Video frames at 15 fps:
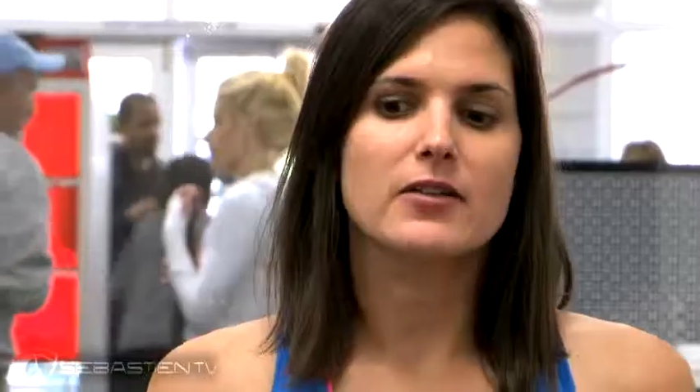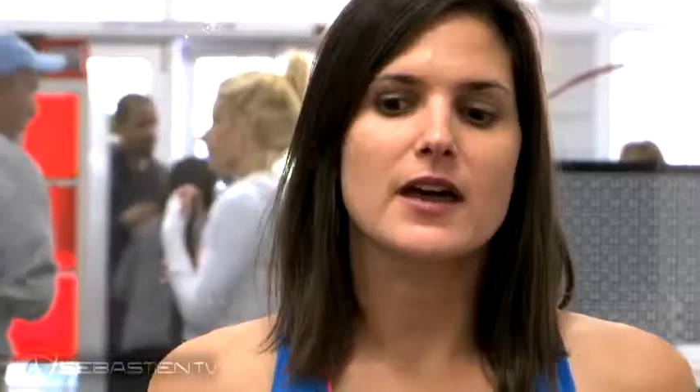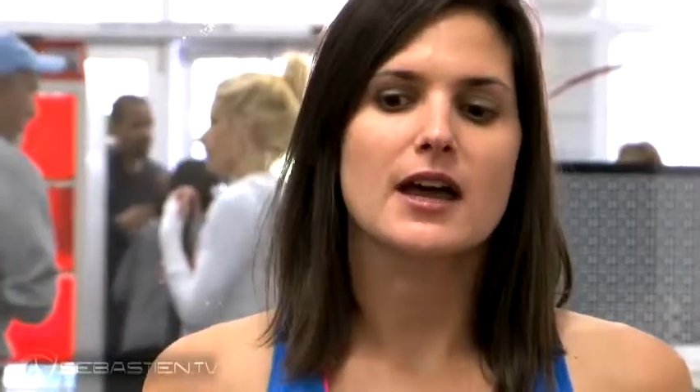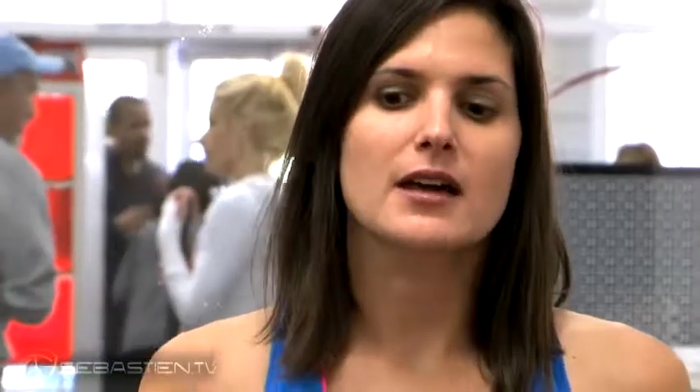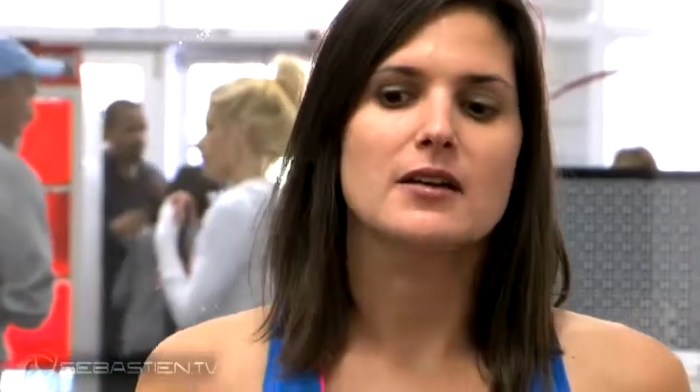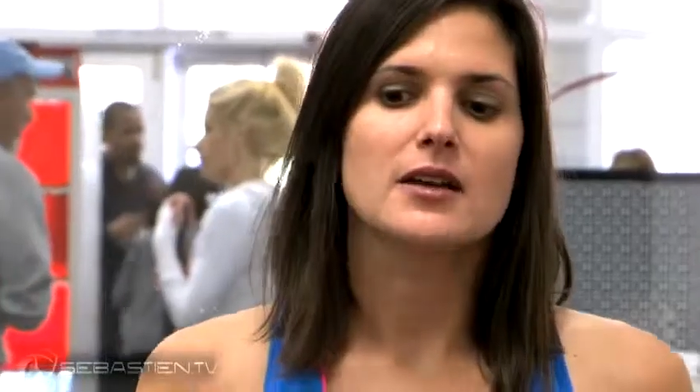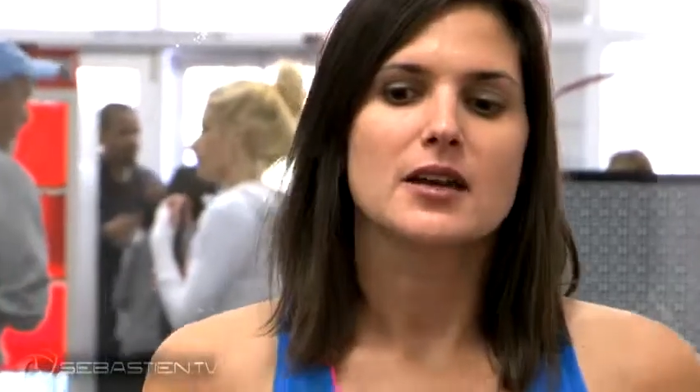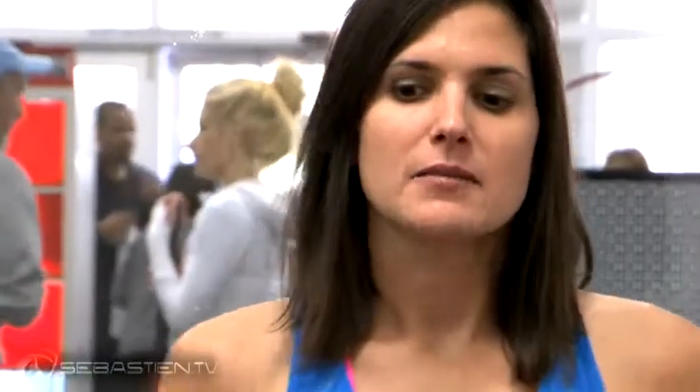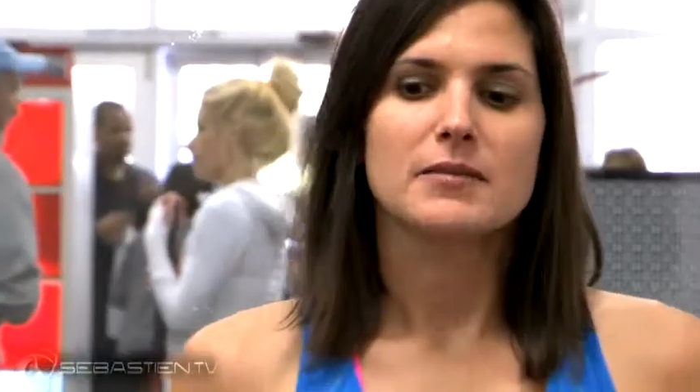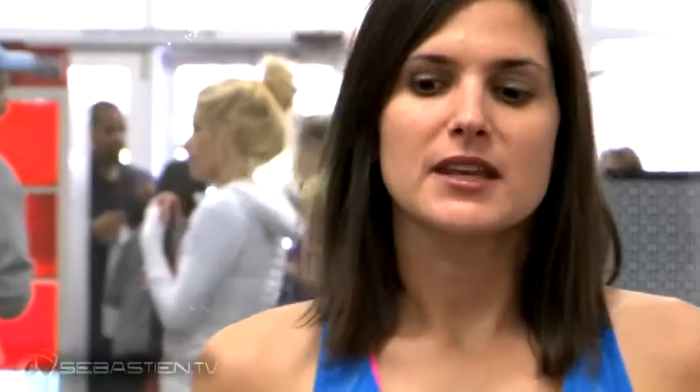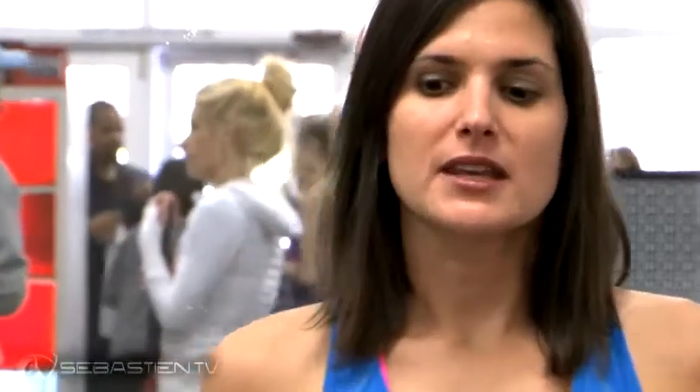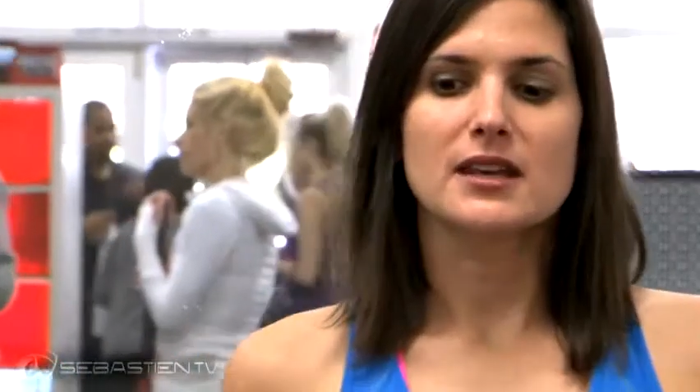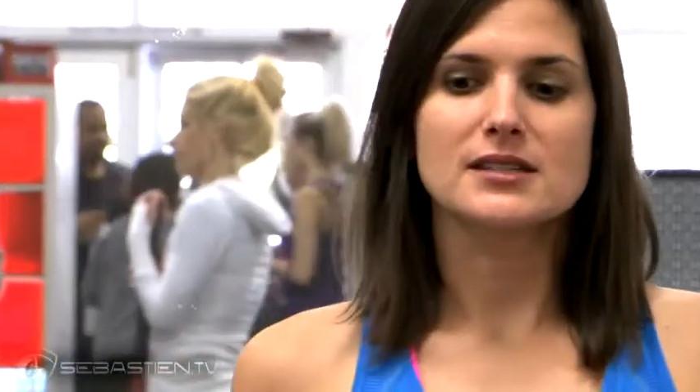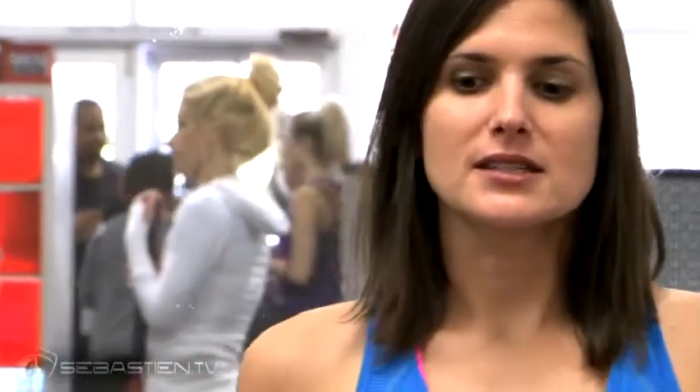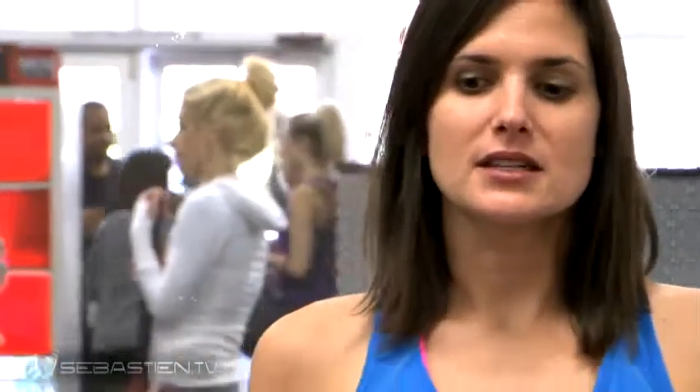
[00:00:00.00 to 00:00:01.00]
that
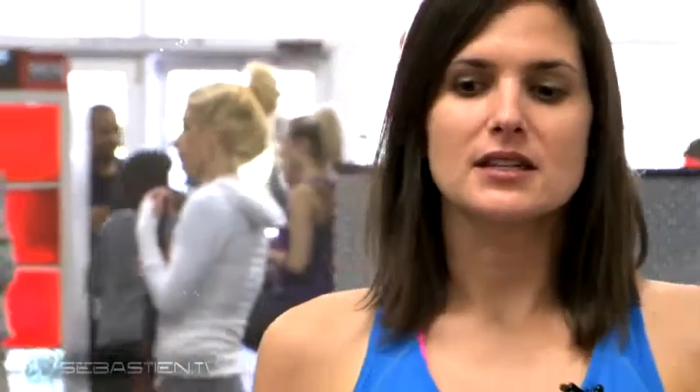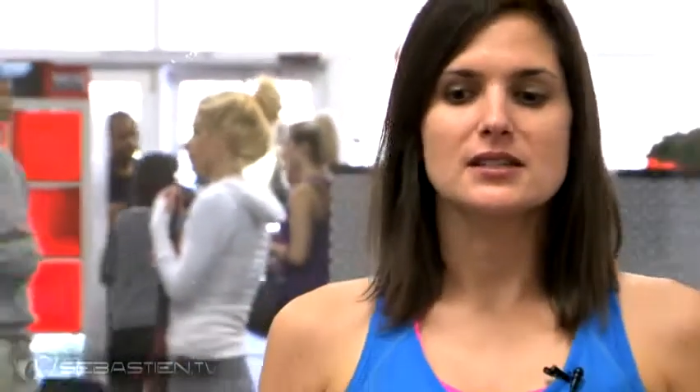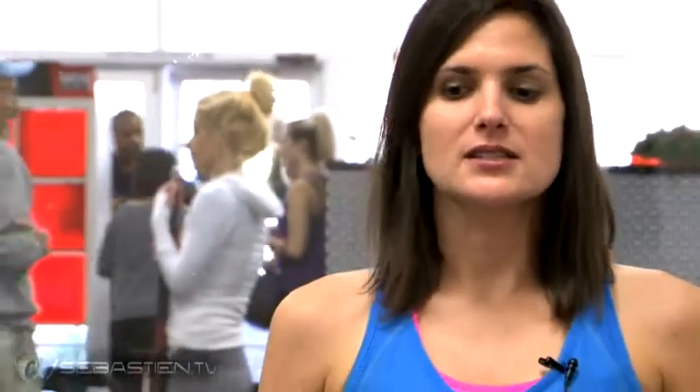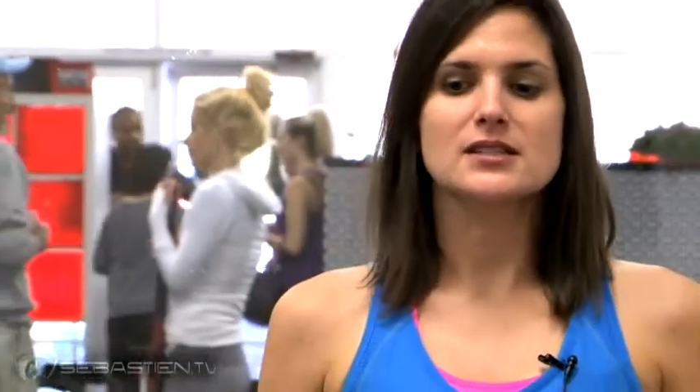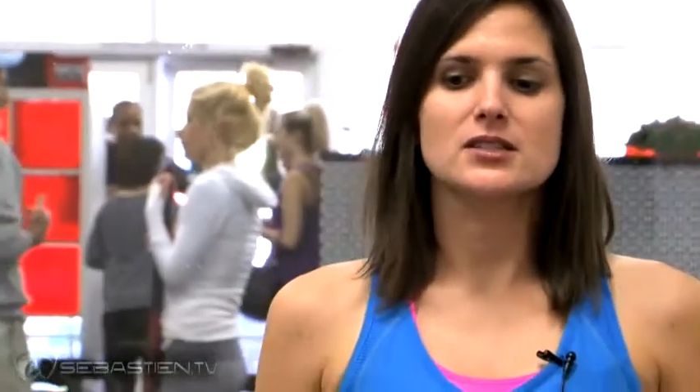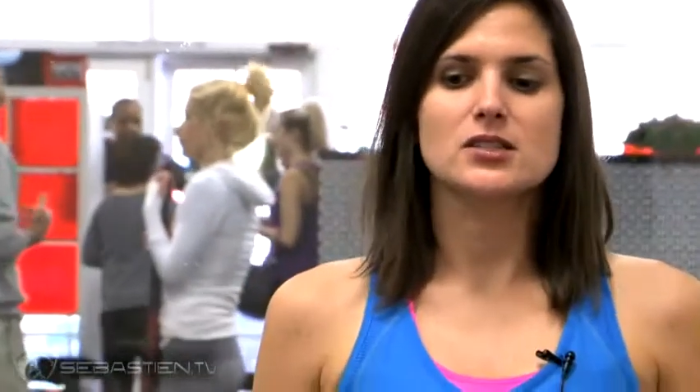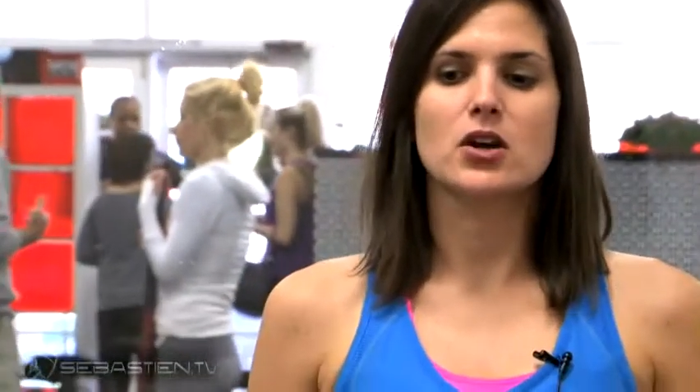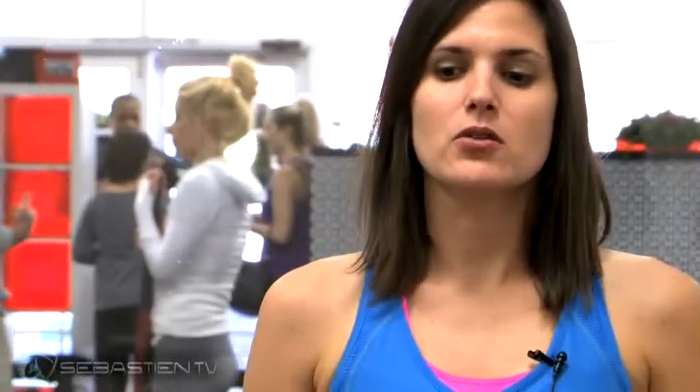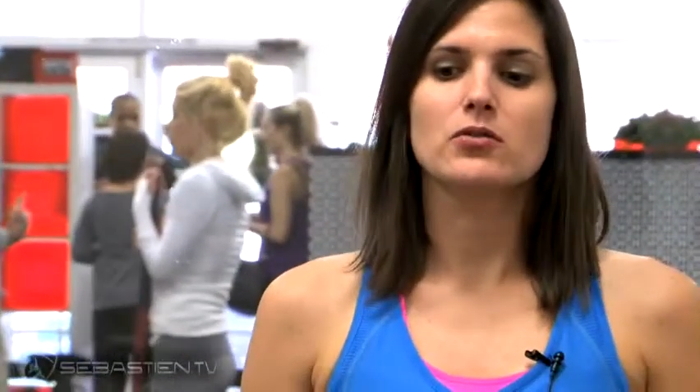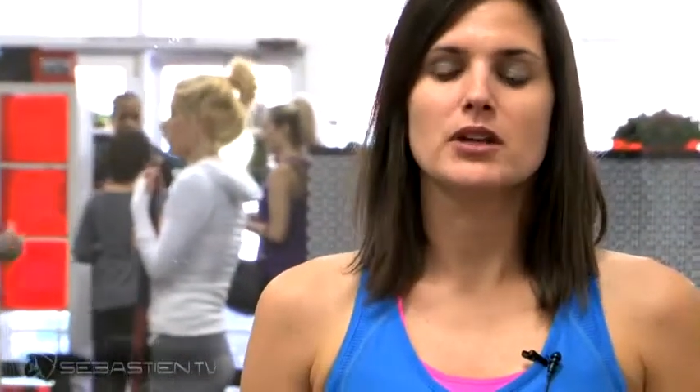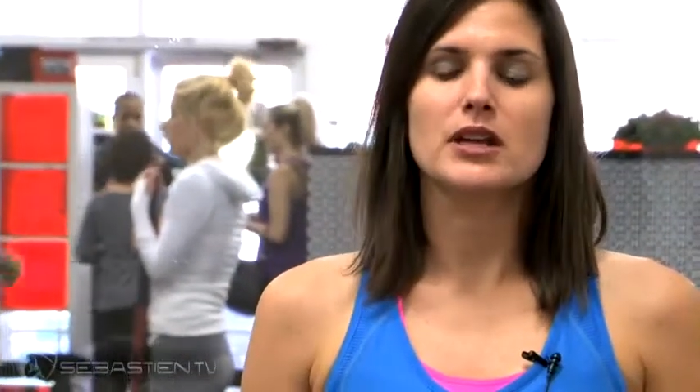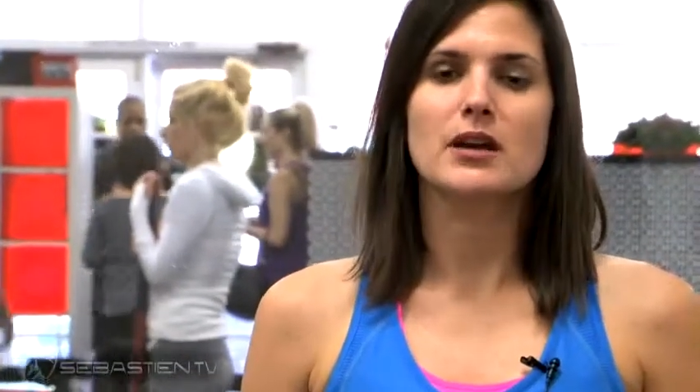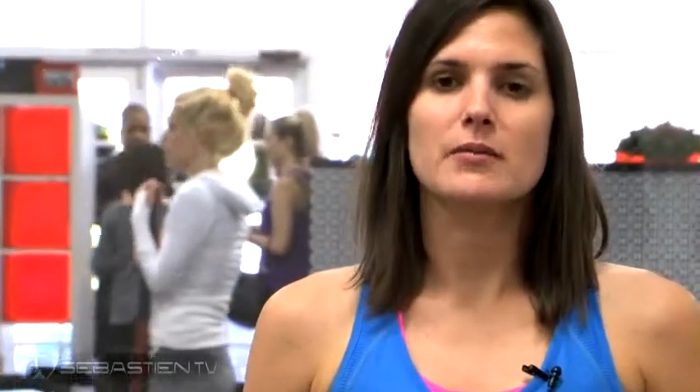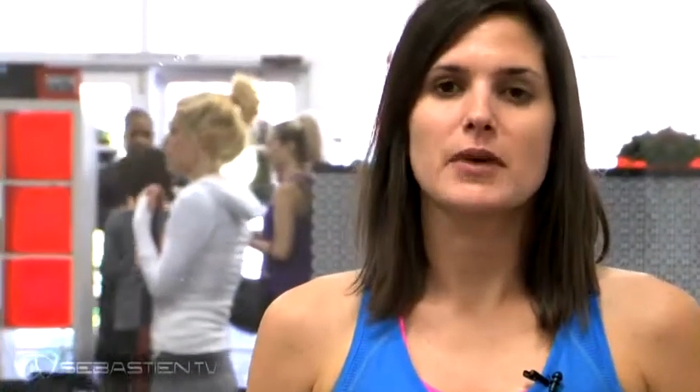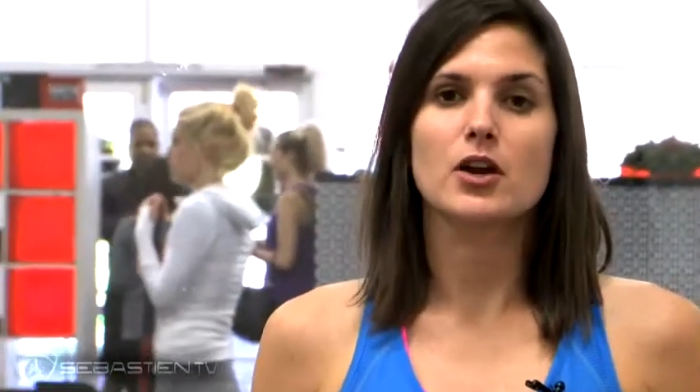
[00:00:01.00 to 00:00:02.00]
because it is
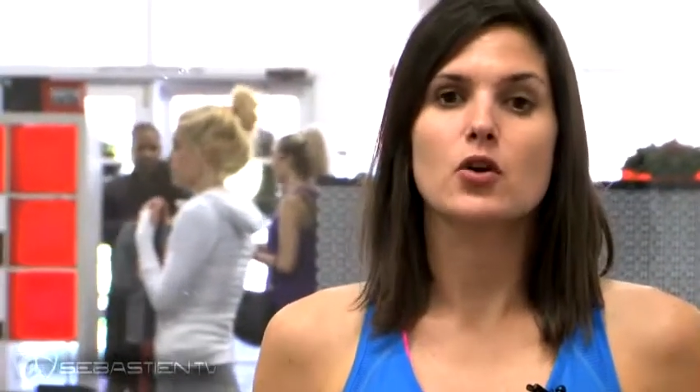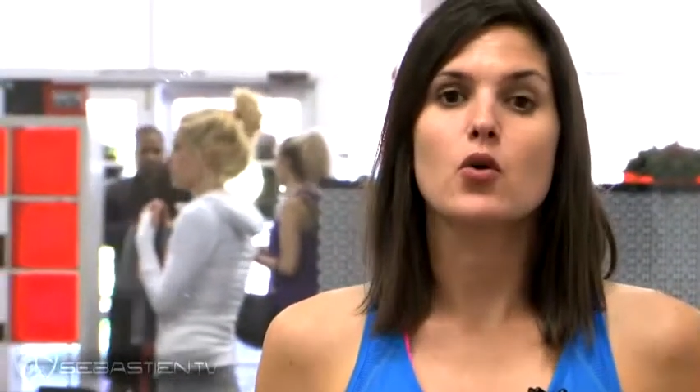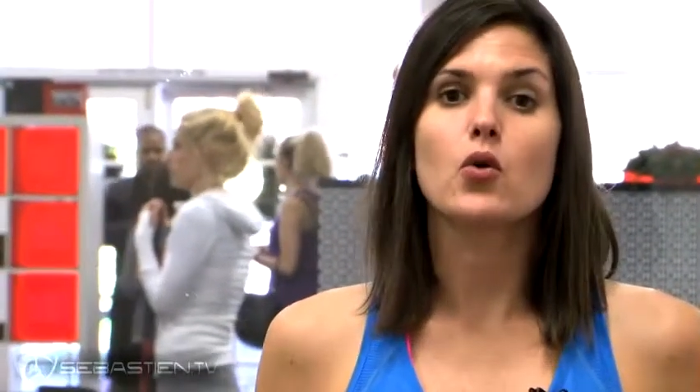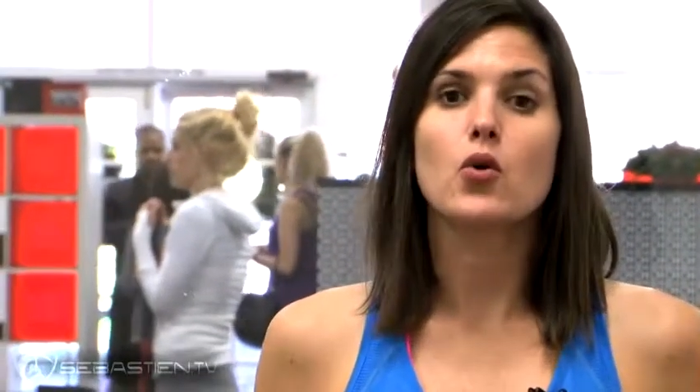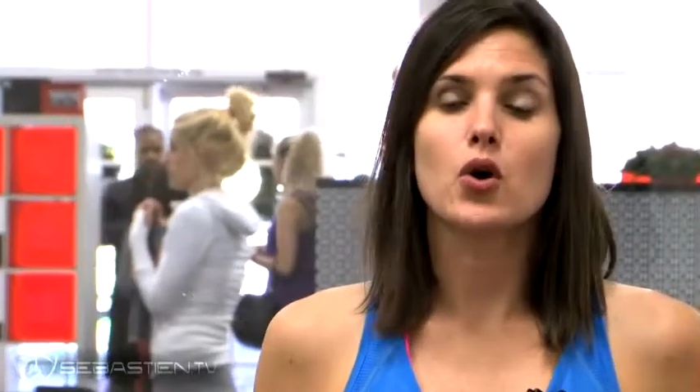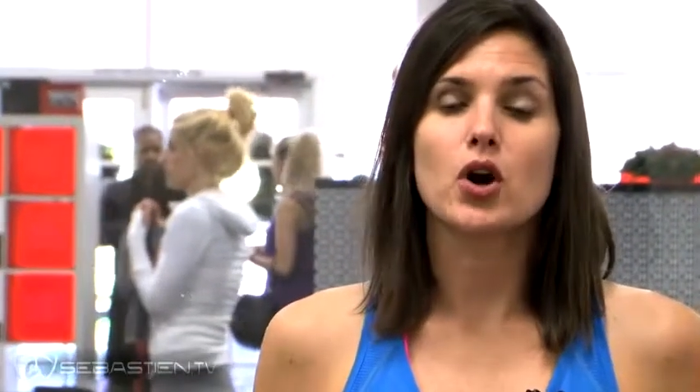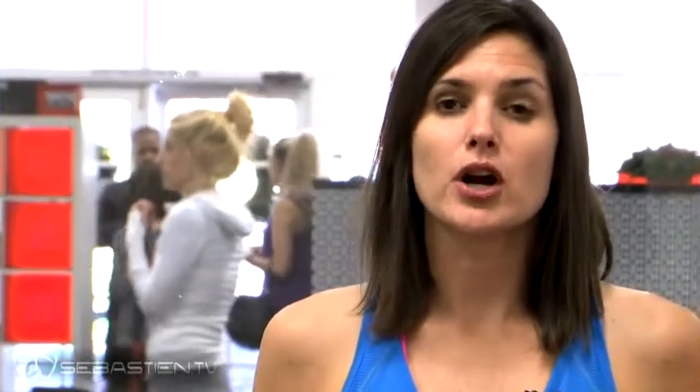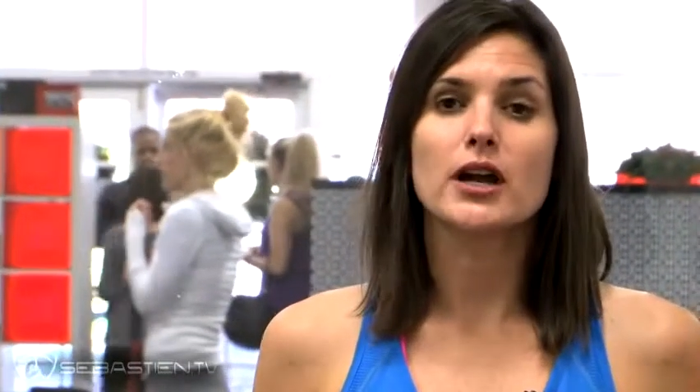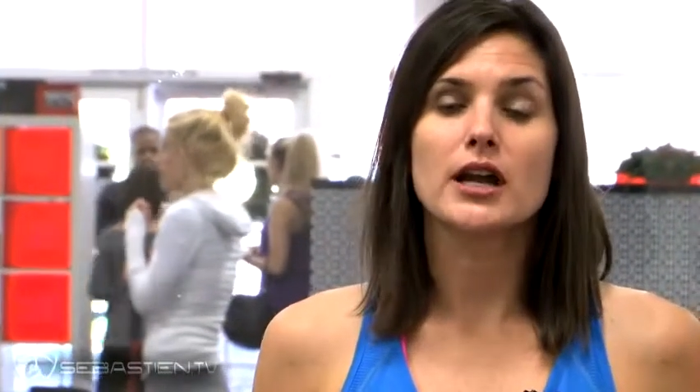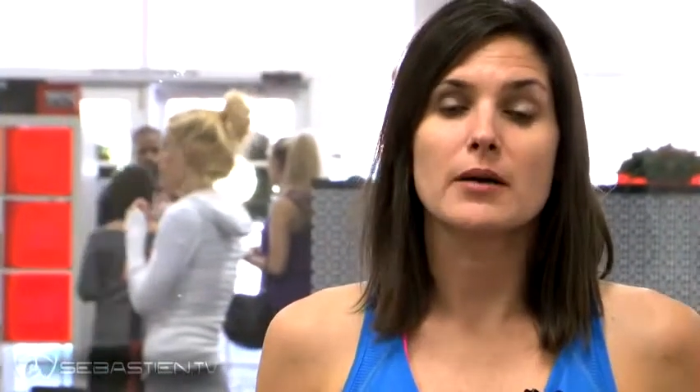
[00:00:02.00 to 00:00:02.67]
toning up my core